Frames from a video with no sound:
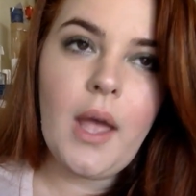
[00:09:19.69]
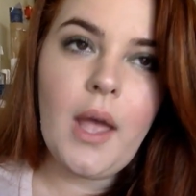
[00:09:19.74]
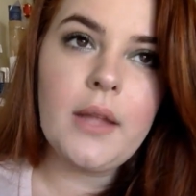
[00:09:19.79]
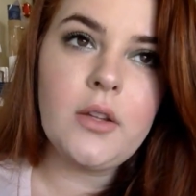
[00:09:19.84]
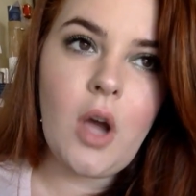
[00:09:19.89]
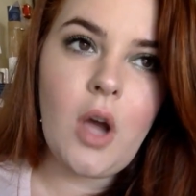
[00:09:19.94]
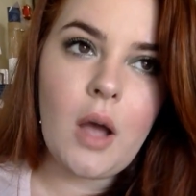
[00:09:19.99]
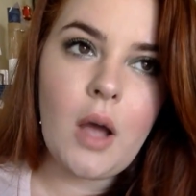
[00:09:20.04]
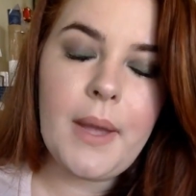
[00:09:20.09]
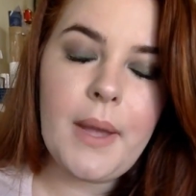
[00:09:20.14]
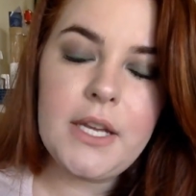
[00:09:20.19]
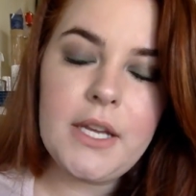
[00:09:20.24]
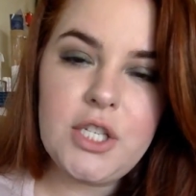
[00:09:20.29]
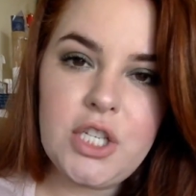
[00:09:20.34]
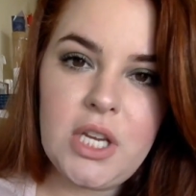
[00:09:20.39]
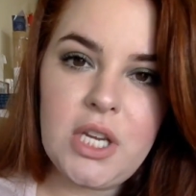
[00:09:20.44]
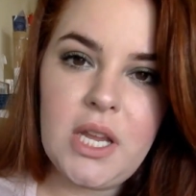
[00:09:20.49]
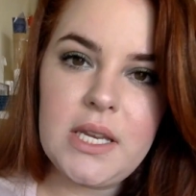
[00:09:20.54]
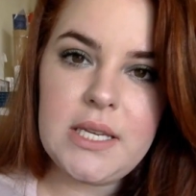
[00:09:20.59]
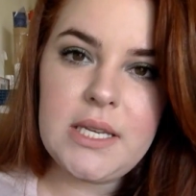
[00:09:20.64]
and got my
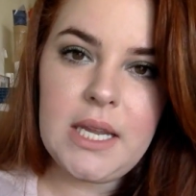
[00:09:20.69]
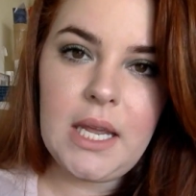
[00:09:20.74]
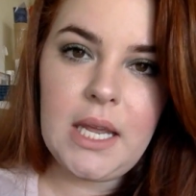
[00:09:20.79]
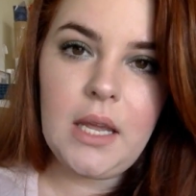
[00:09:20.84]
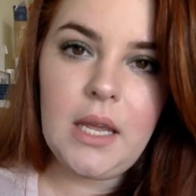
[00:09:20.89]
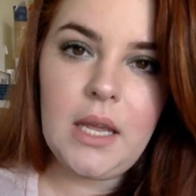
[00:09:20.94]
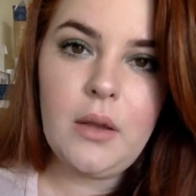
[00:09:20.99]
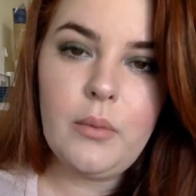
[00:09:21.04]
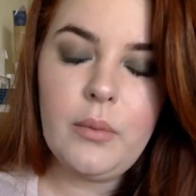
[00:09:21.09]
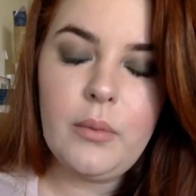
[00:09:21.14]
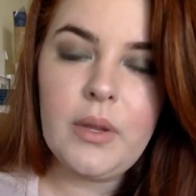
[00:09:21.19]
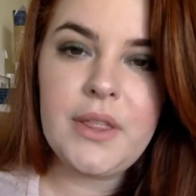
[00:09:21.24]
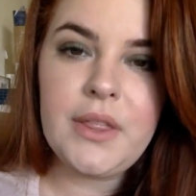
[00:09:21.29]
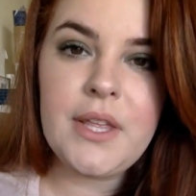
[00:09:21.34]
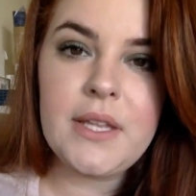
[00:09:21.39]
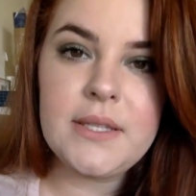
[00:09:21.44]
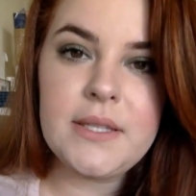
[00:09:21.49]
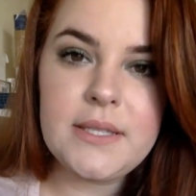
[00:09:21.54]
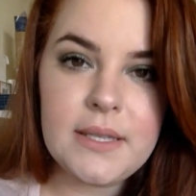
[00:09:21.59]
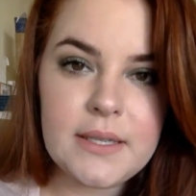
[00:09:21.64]
GED
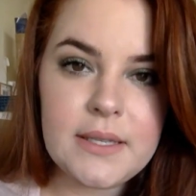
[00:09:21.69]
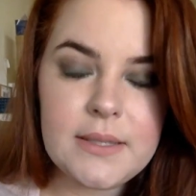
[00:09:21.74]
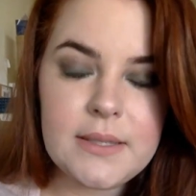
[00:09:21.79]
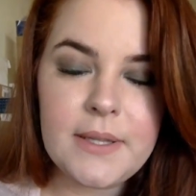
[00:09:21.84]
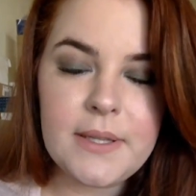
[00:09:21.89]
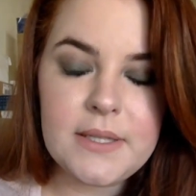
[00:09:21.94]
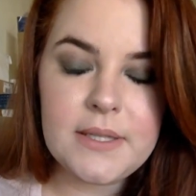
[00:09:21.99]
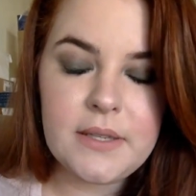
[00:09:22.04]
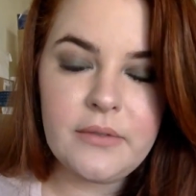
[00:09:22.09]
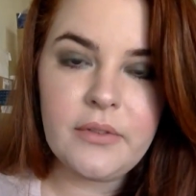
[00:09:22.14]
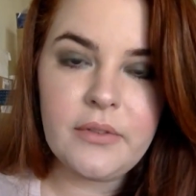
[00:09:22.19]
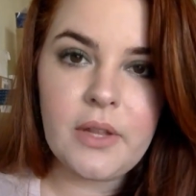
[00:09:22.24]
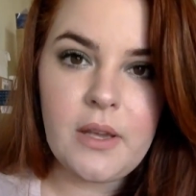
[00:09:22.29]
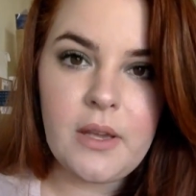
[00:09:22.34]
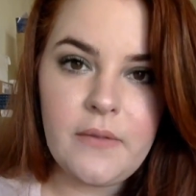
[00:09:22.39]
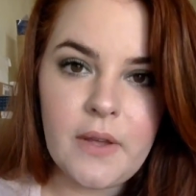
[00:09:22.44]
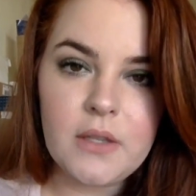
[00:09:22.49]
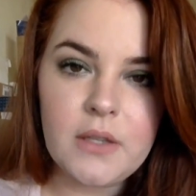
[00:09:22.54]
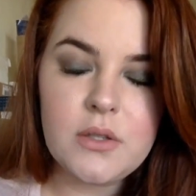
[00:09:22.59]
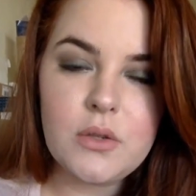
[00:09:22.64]
within 6 months of leaving